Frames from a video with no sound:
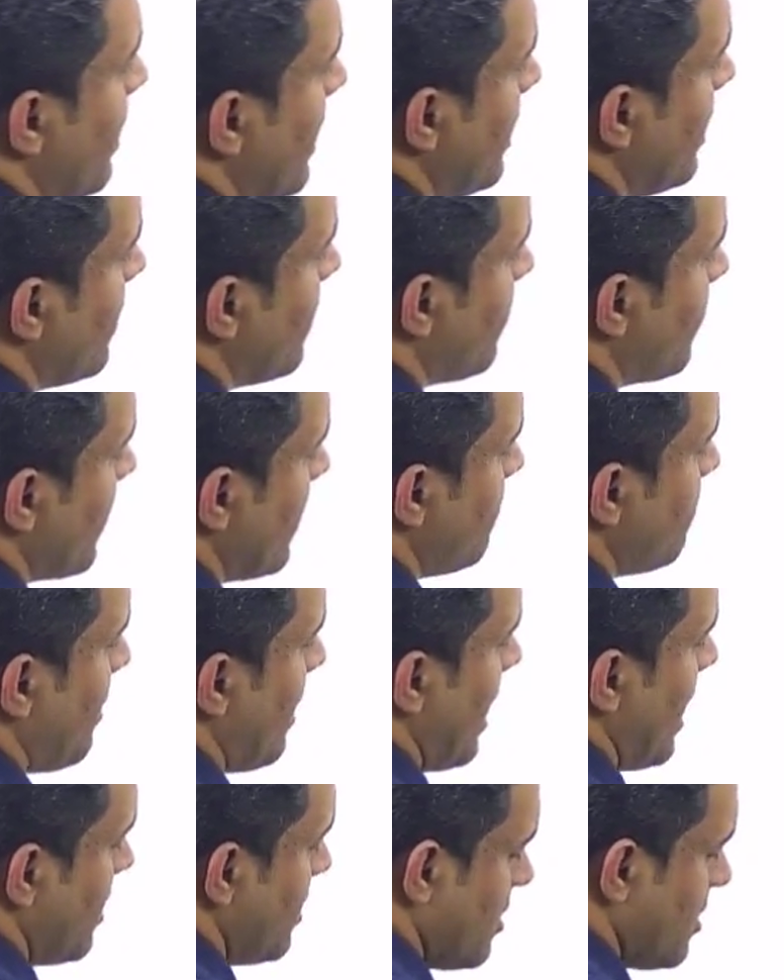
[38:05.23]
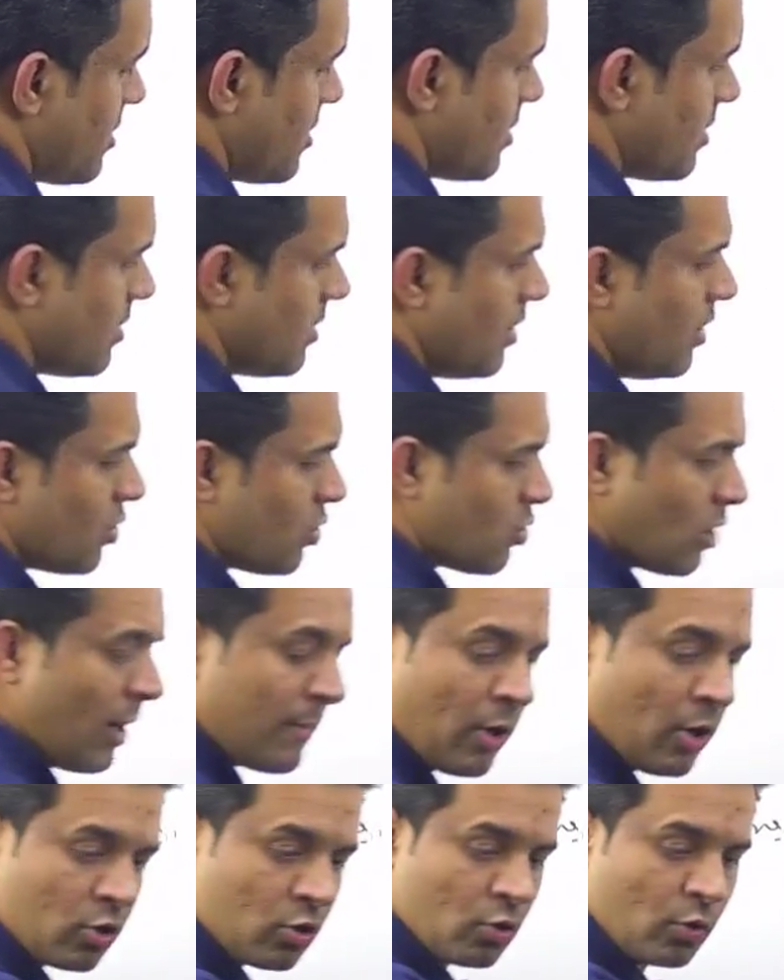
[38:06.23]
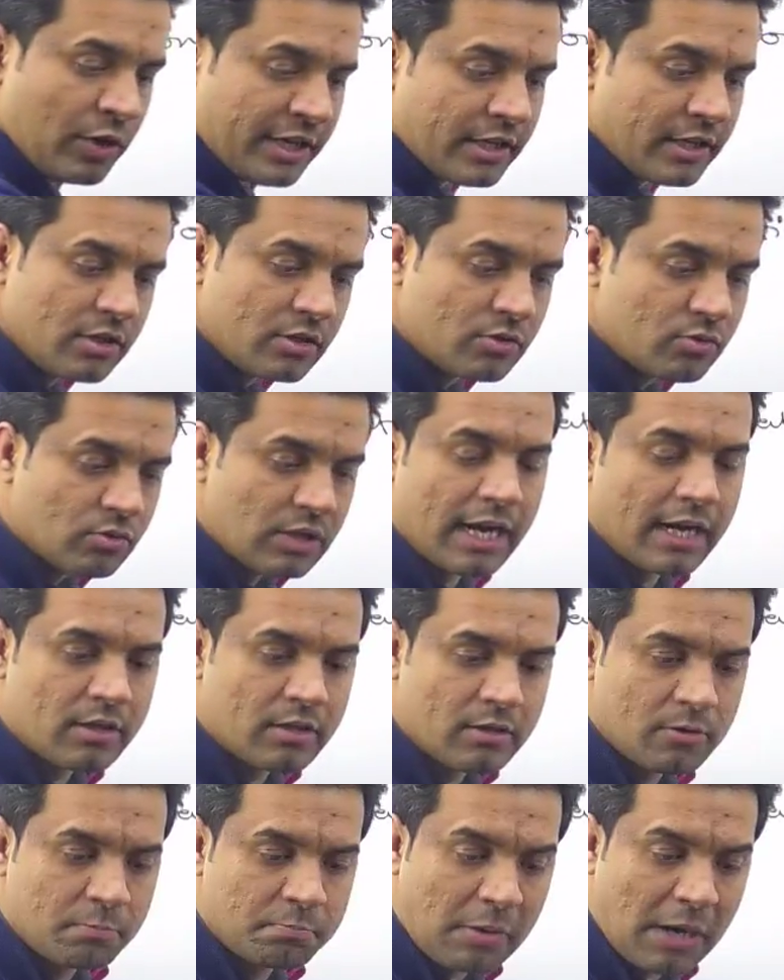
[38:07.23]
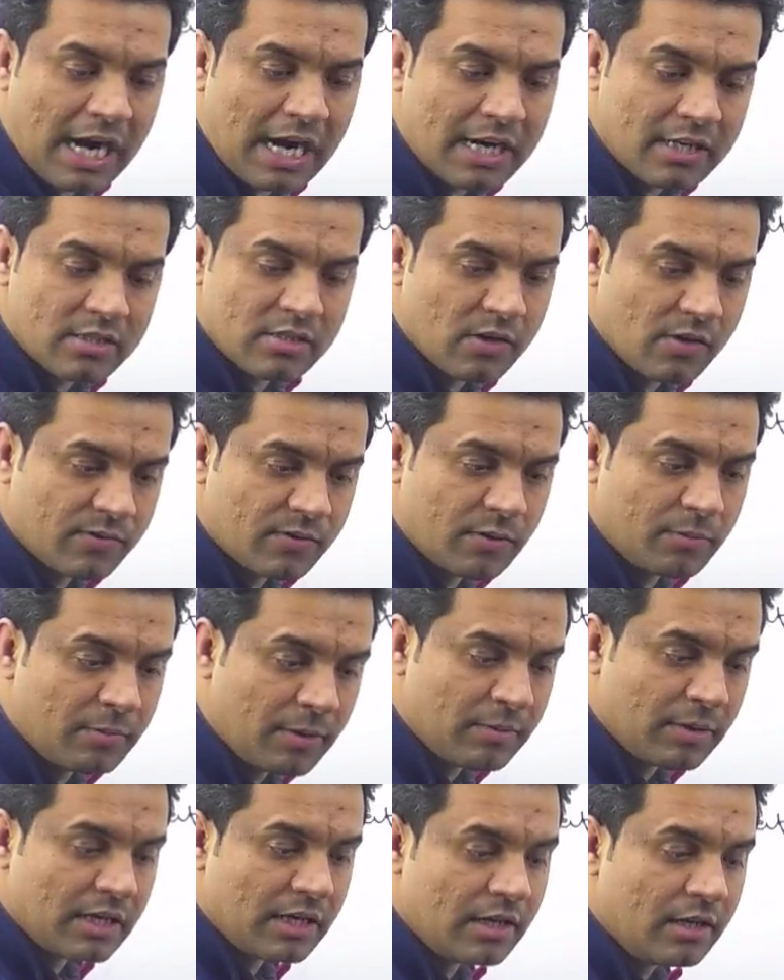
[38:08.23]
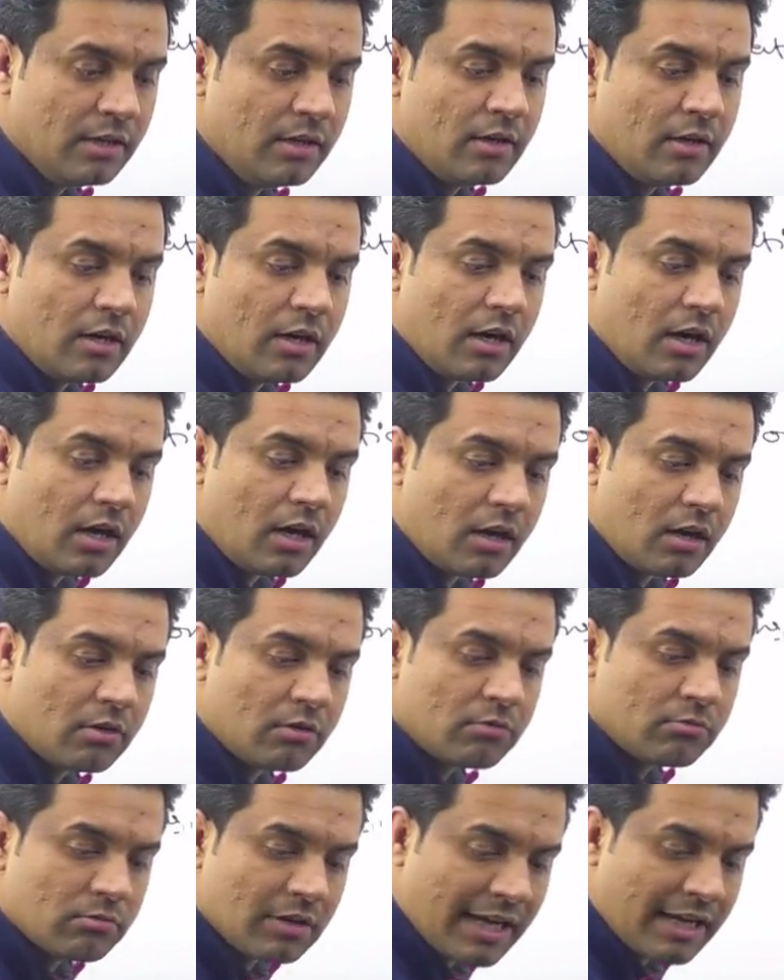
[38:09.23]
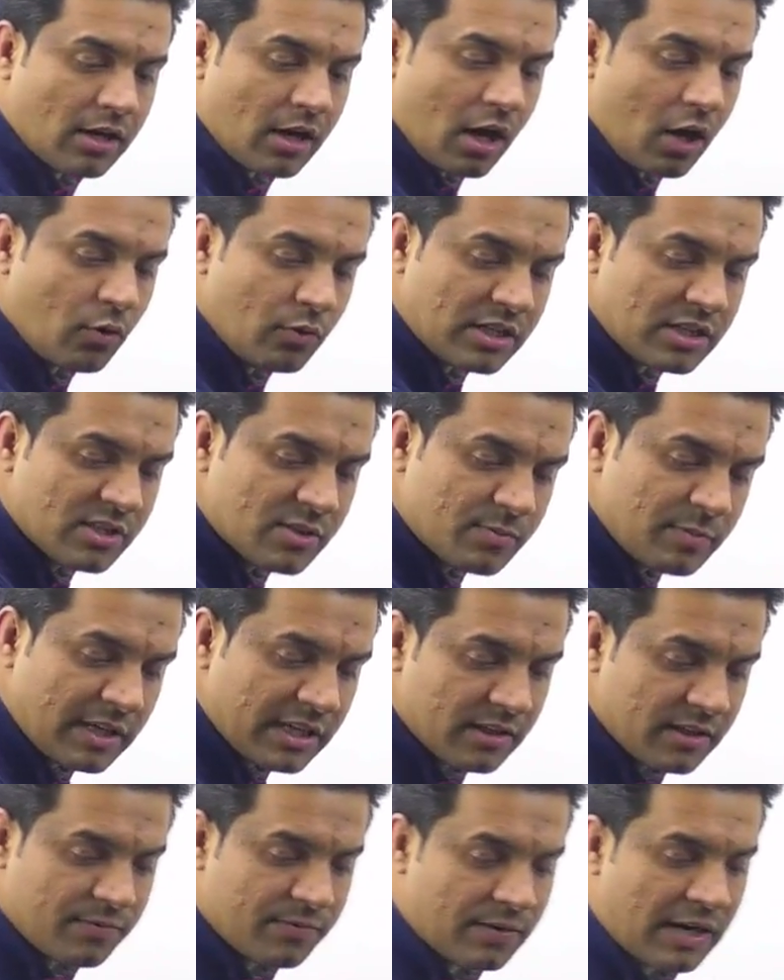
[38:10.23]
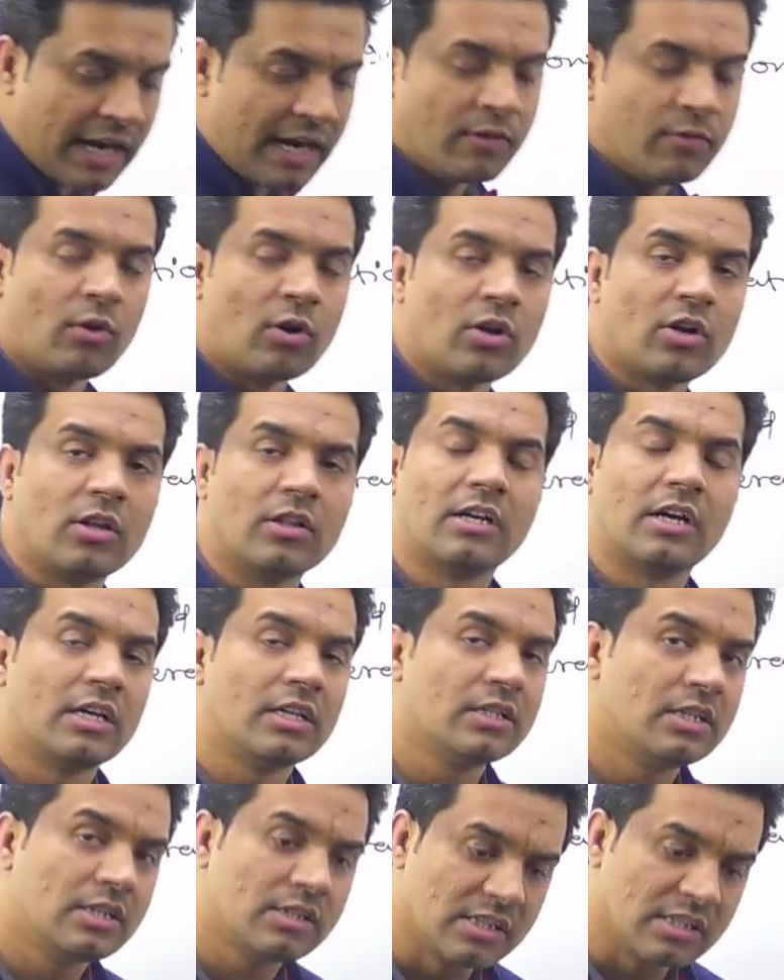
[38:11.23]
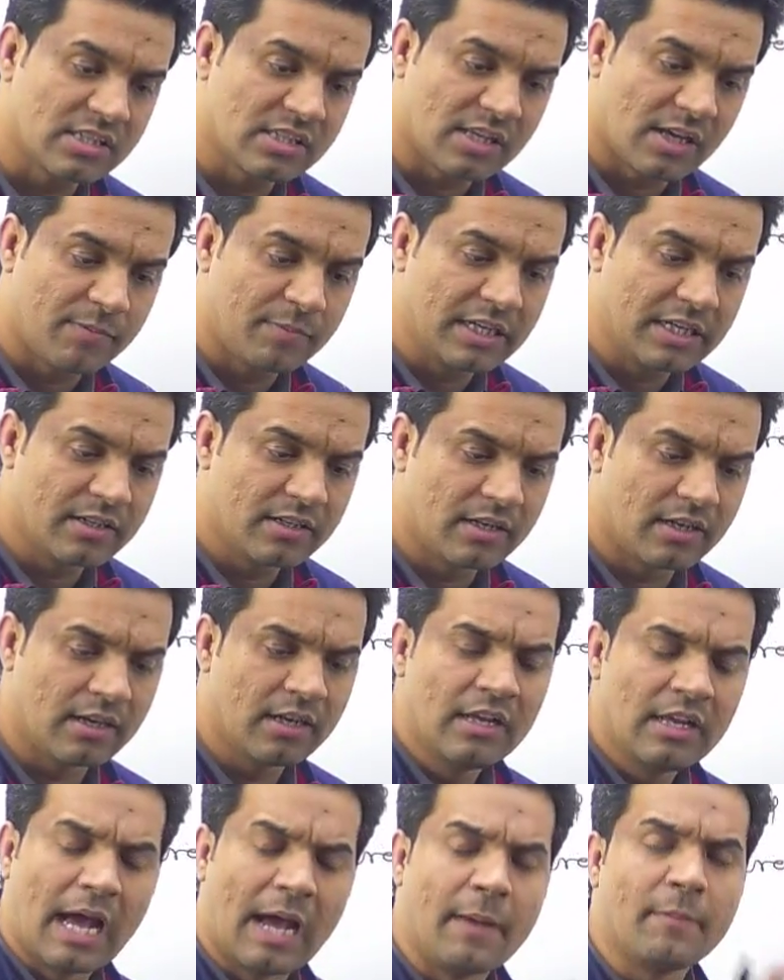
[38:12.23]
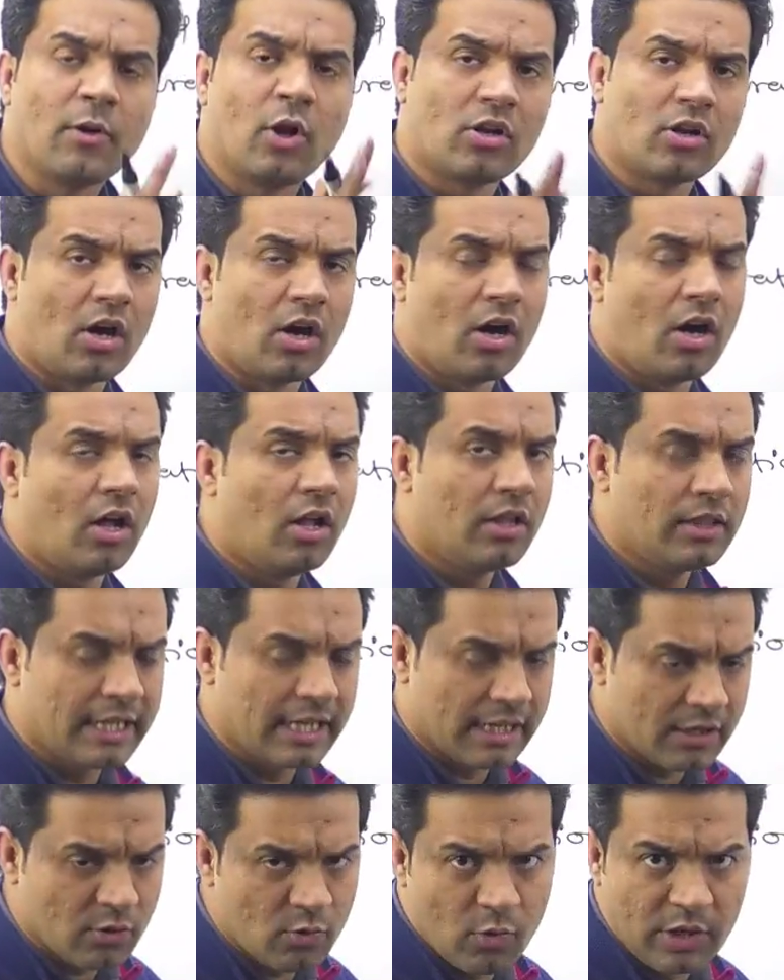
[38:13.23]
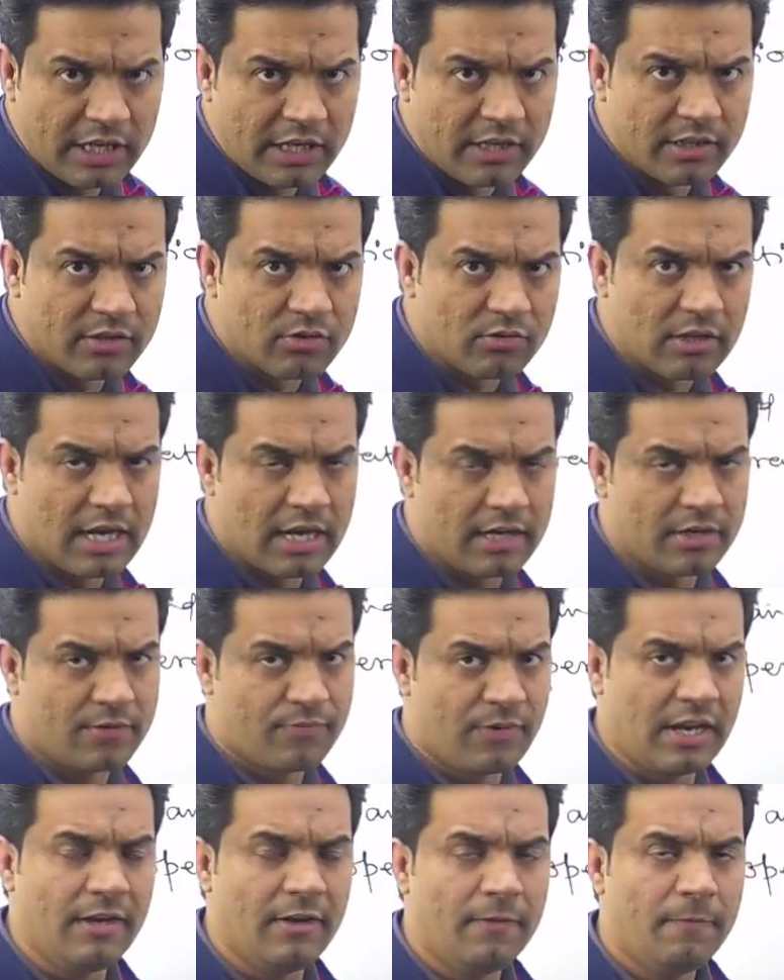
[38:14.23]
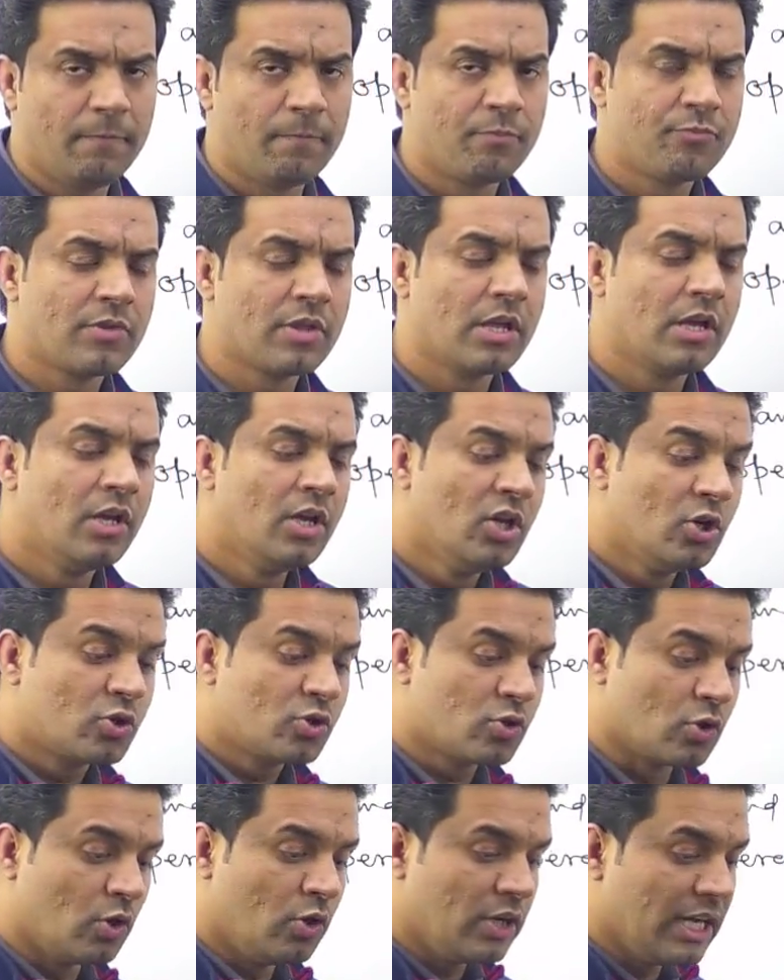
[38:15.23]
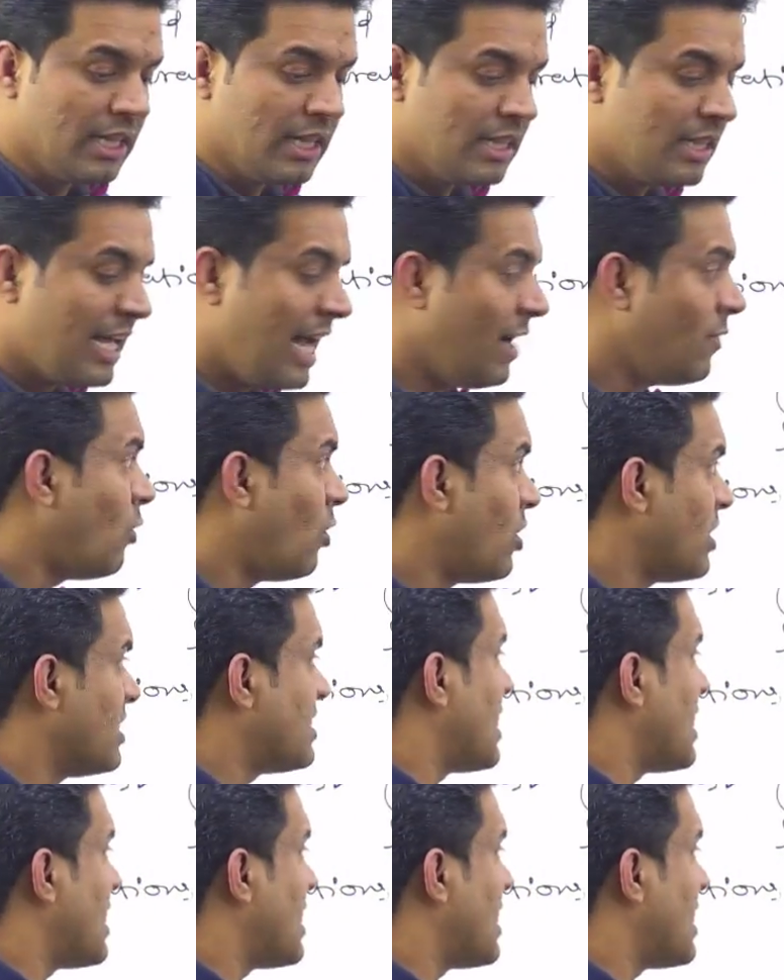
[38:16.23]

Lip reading: many different parts. So I am not going into that parts of the memory, like how it is being defined, what all the other things are being done. I am not all that going into that, fine. So in that, what